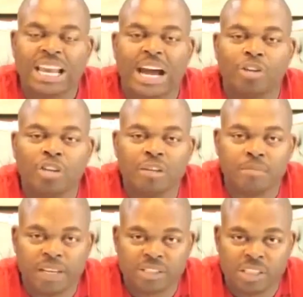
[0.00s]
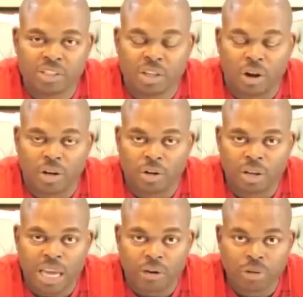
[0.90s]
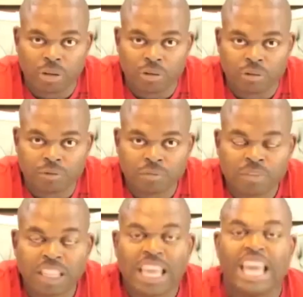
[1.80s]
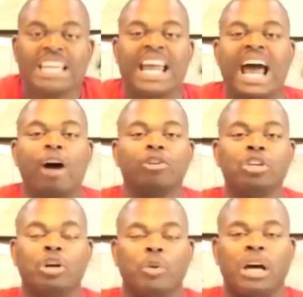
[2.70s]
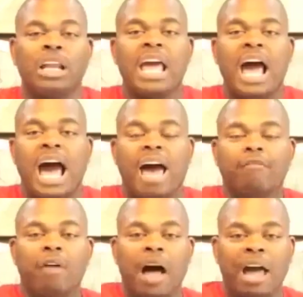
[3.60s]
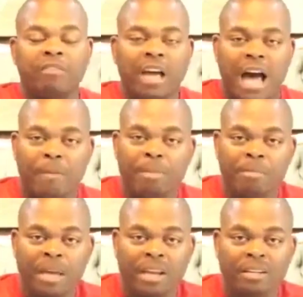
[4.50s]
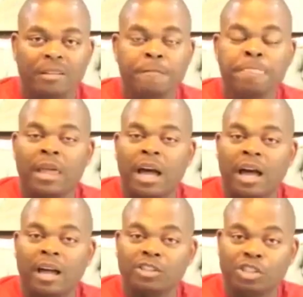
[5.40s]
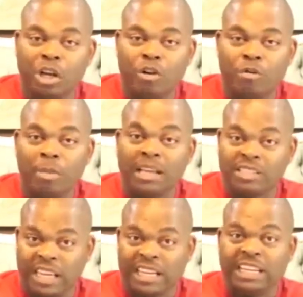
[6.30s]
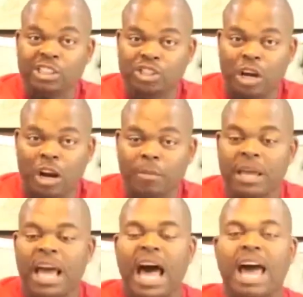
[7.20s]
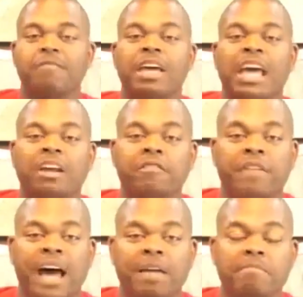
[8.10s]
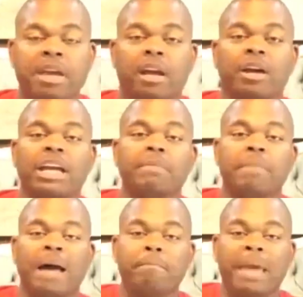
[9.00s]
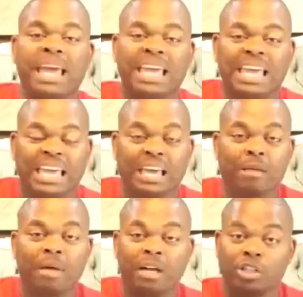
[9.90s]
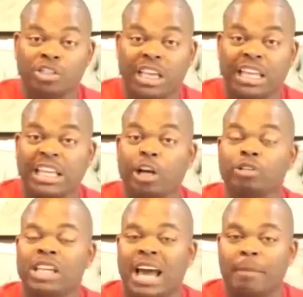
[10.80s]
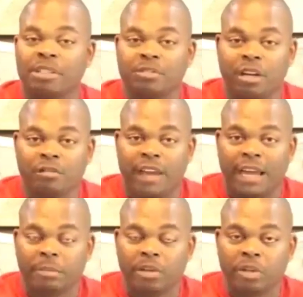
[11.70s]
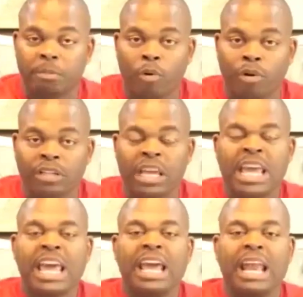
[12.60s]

and how you can best get started in Organo Gold. And now, you know what? I've complimented Joe by saying that he's sharp. I've edified Mary by making him understand that her time is very valuable and important,